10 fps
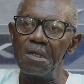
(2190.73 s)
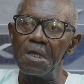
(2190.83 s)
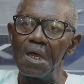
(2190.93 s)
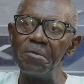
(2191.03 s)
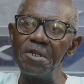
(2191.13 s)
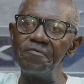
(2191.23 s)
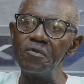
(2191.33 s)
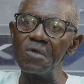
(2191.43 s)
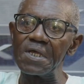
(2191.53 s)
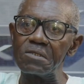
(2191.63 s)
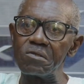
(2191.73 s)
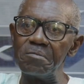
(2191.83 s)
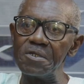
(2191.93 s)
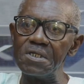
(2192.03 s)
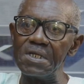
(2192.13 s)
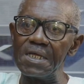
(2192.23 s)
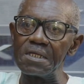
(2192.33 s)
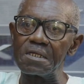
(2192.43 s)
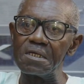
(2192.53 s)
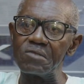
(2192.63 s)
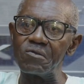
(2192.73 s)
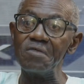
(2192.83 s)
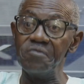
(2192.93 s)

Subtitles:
I mean, if you look at somebody like, to give